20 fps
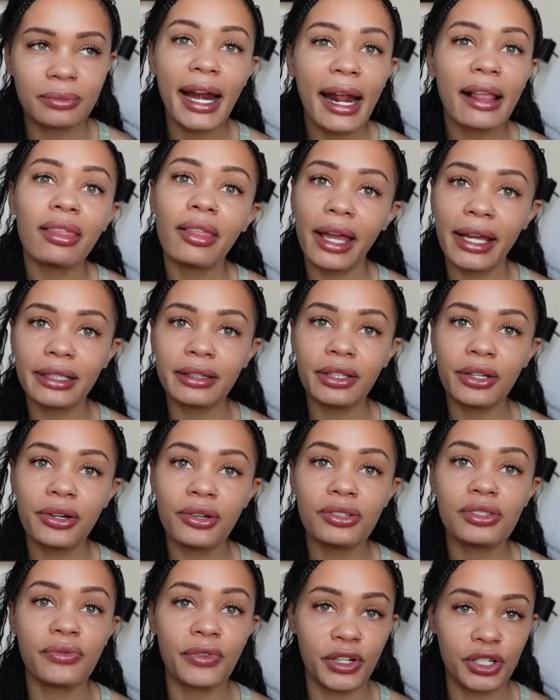I like
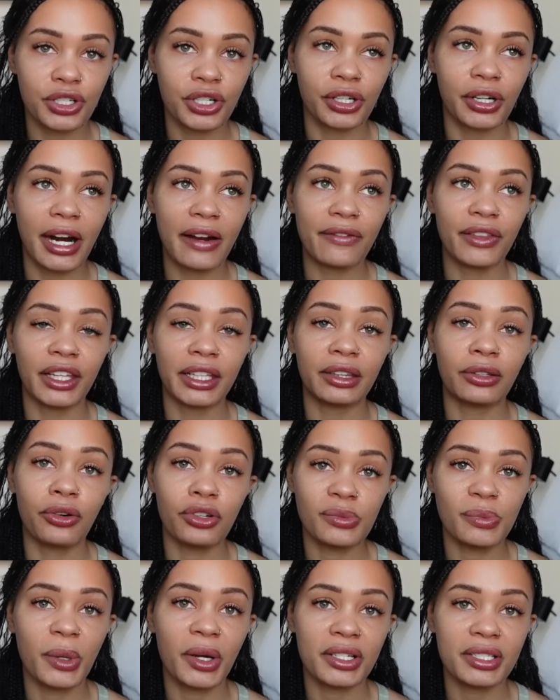those for sure. I feel like
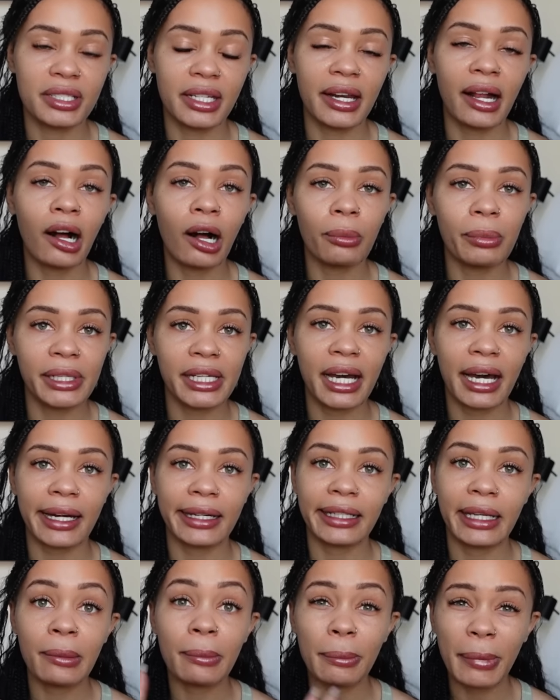those books did help me kind
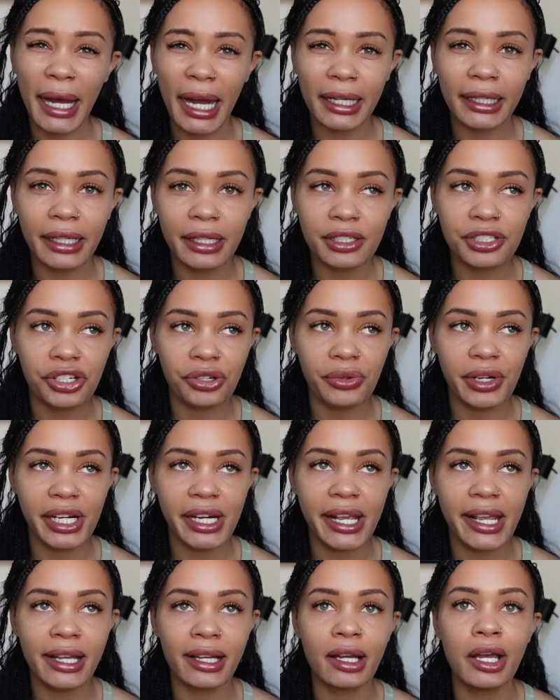of get back into
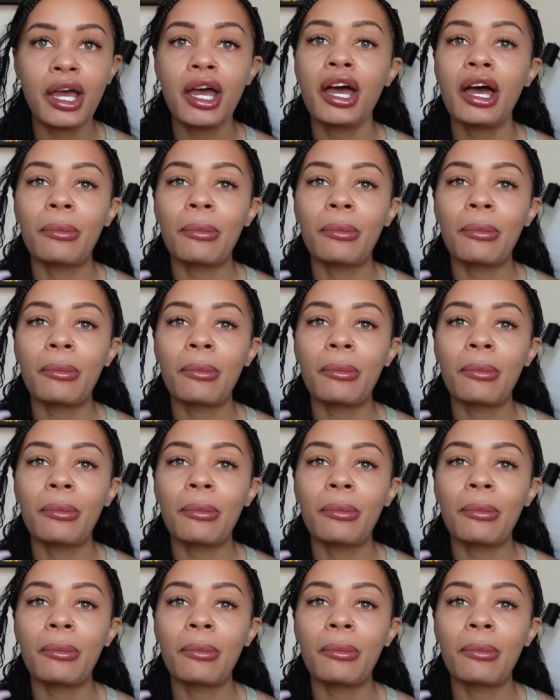reading,